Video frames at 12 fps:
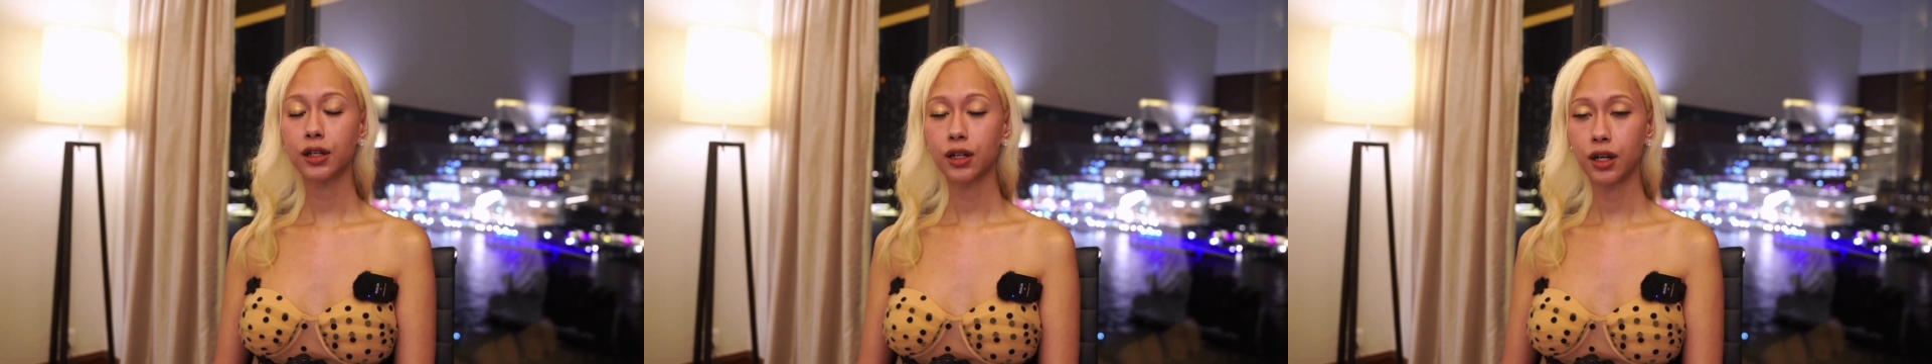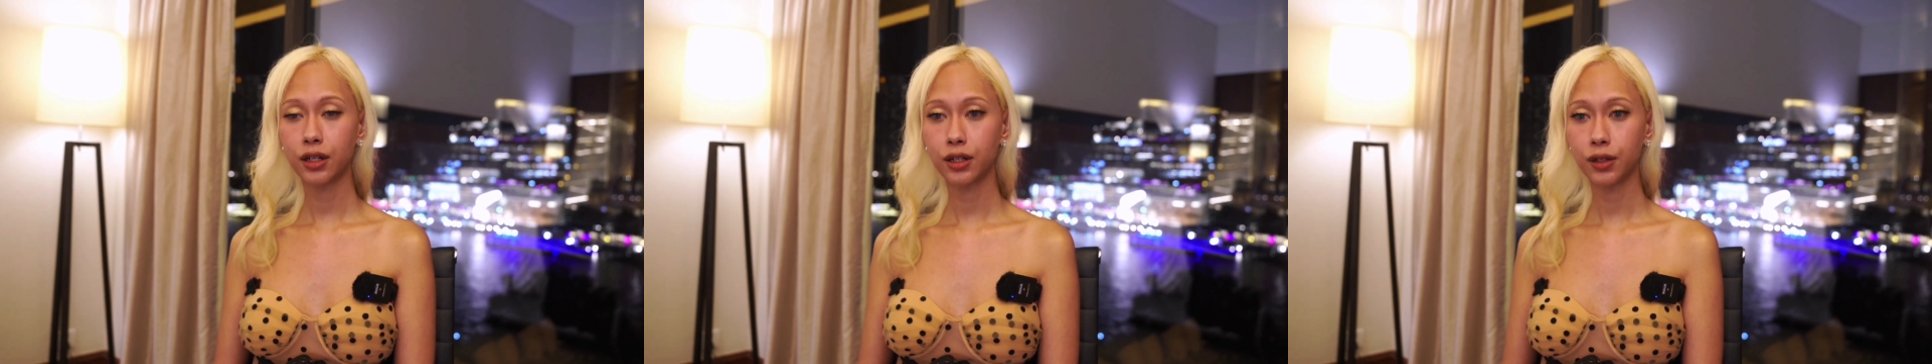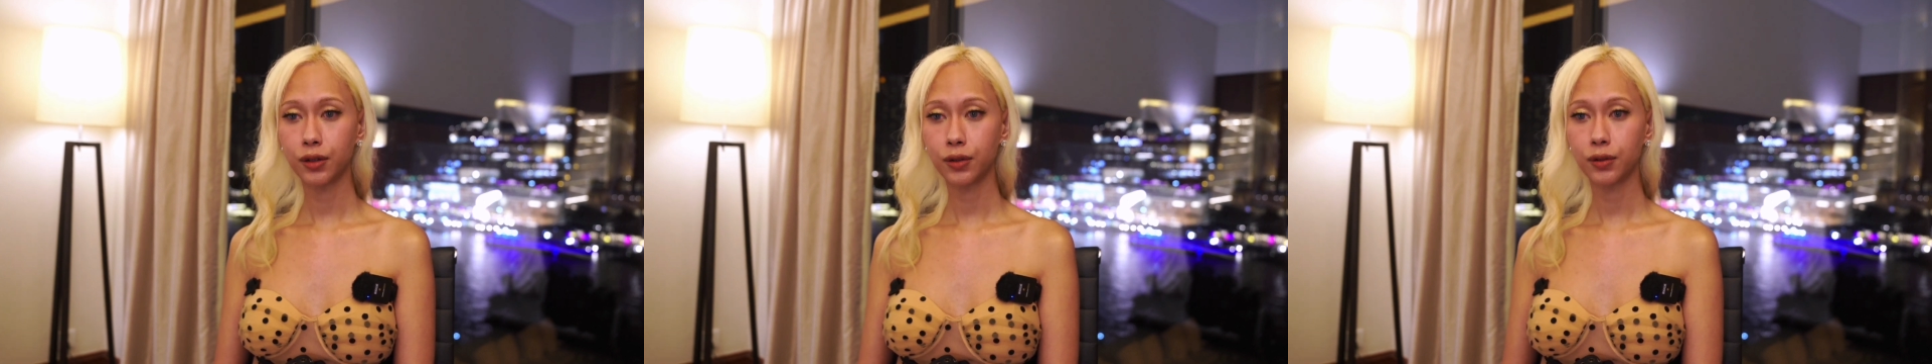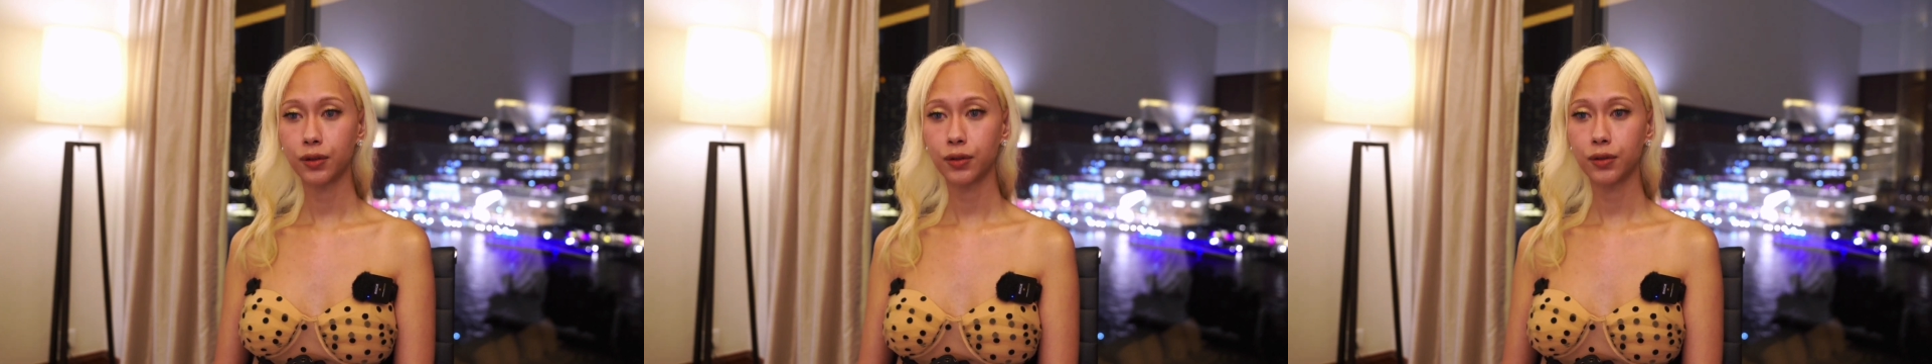
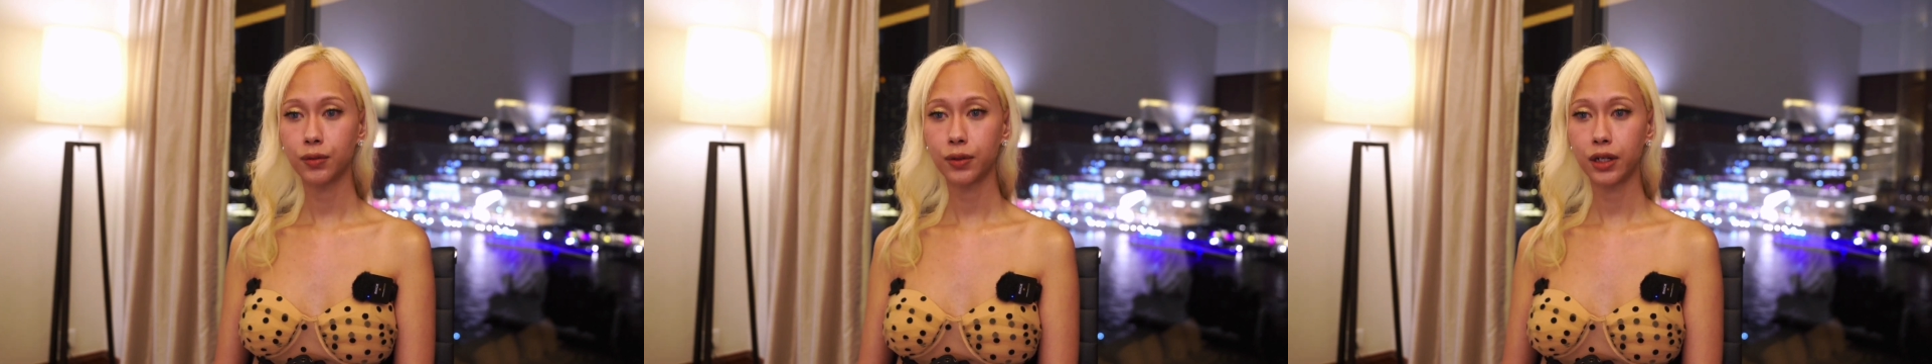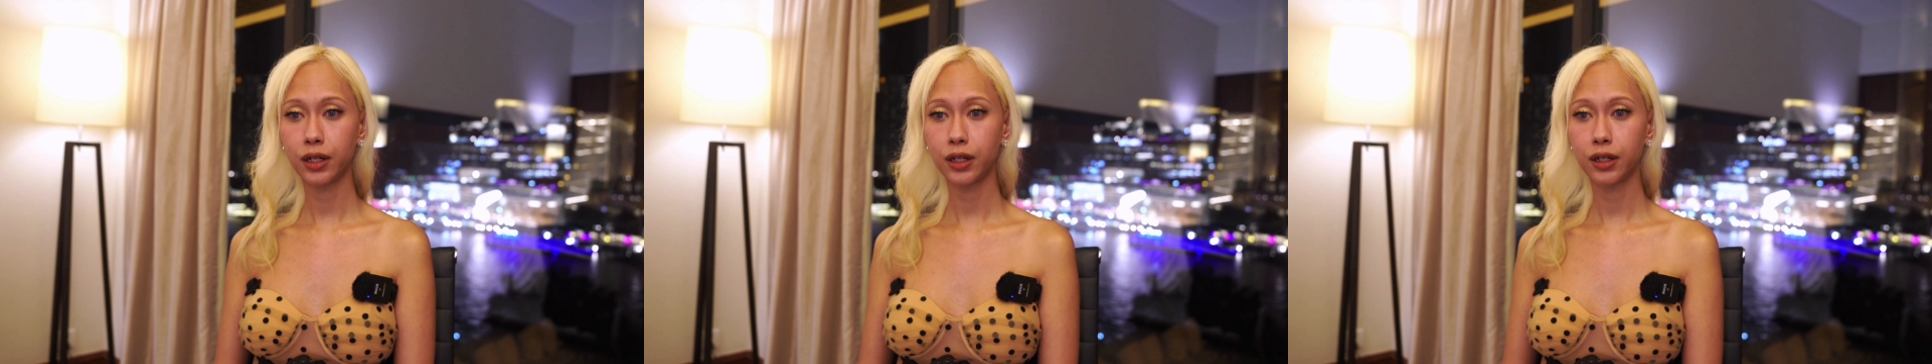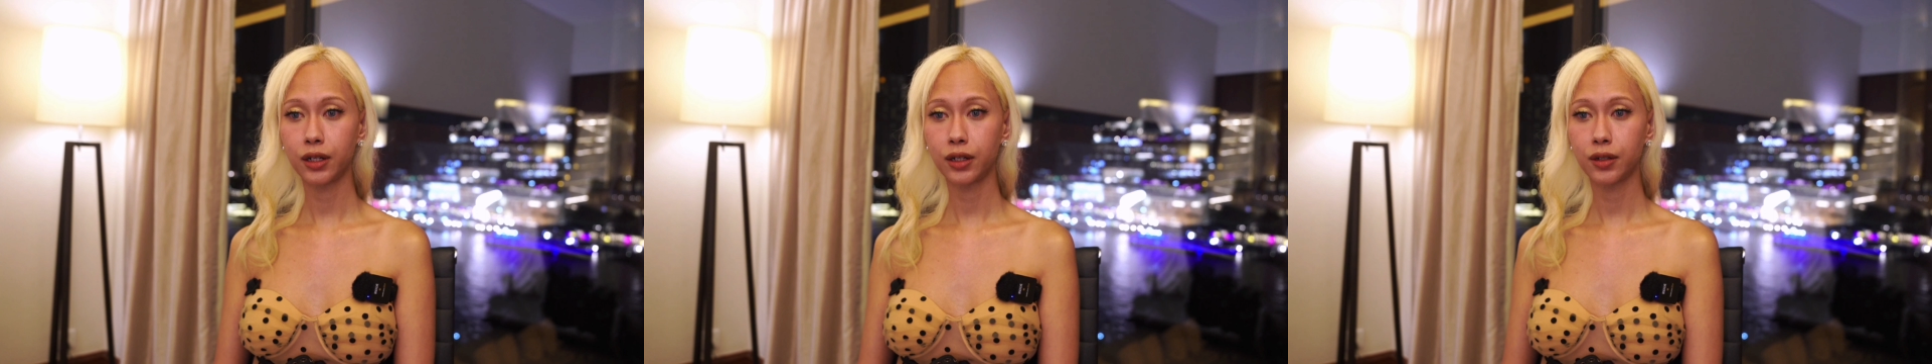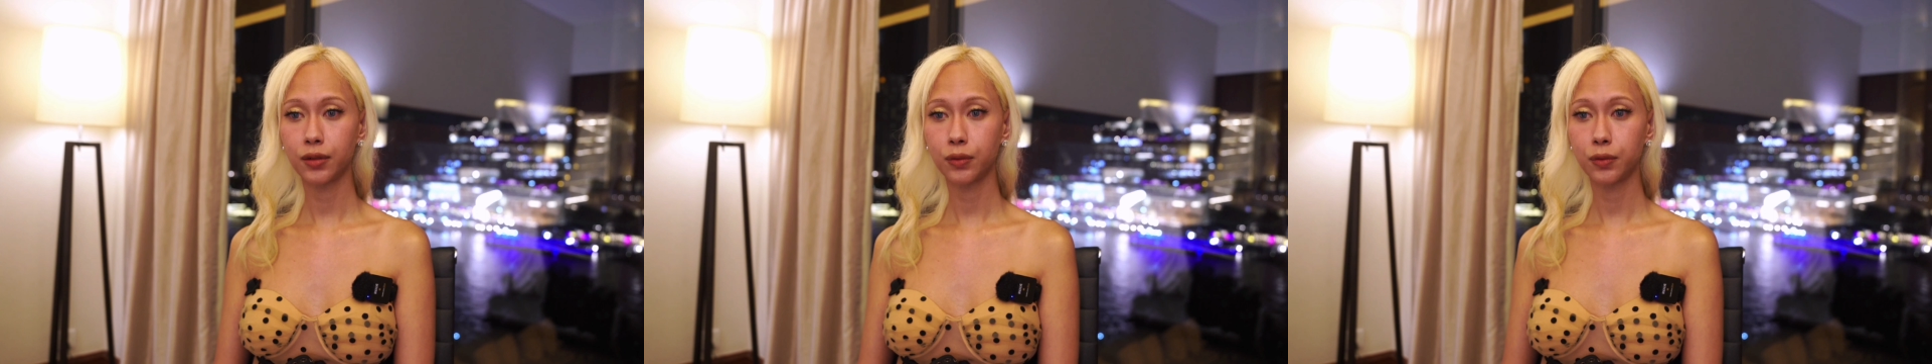condo
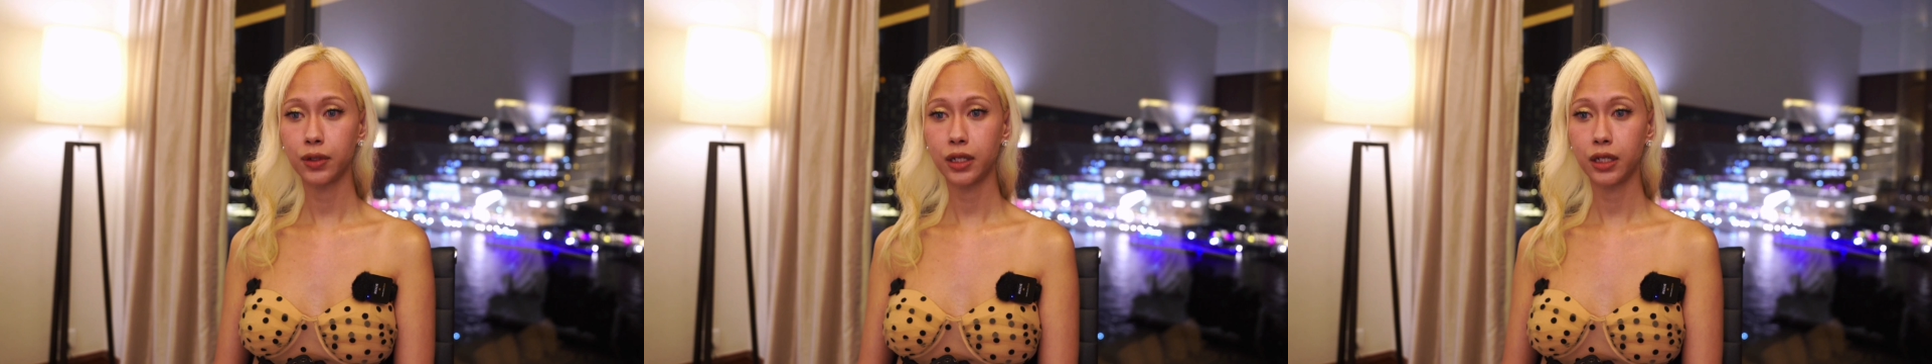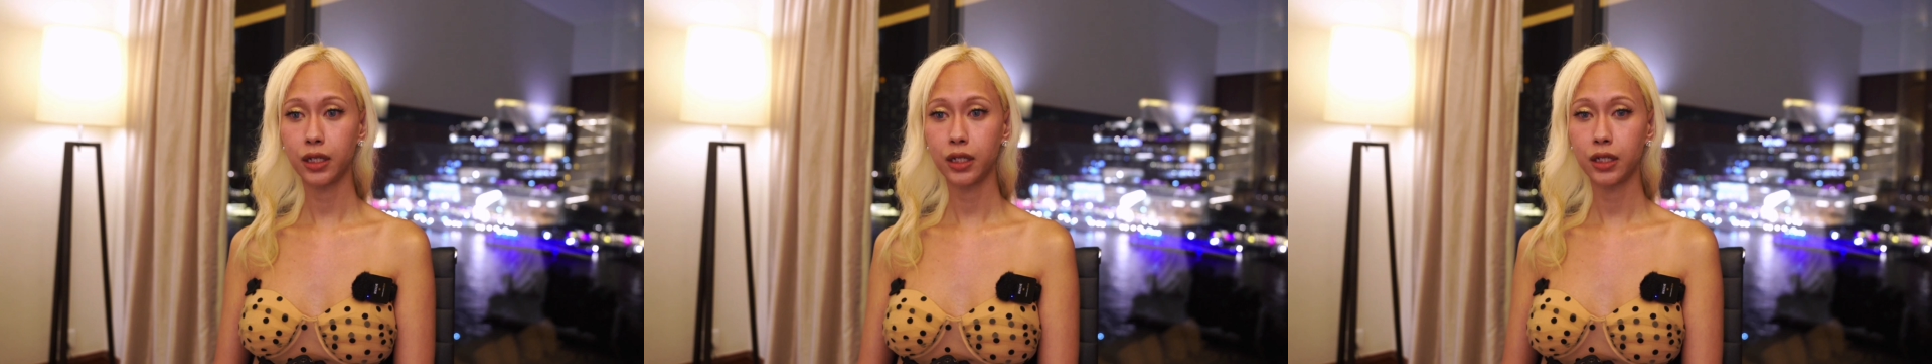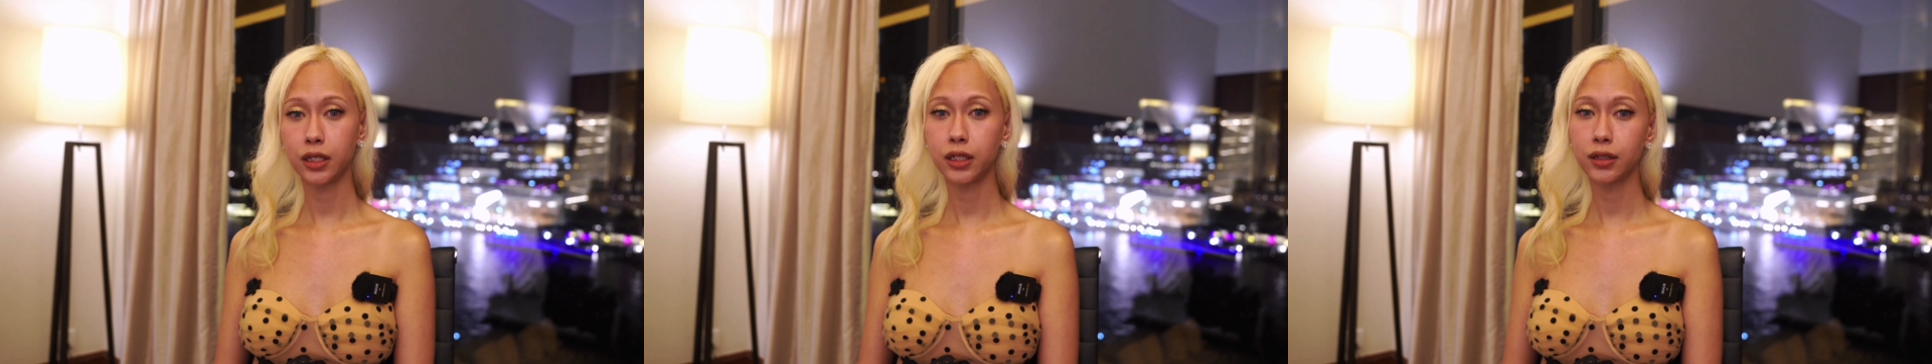where we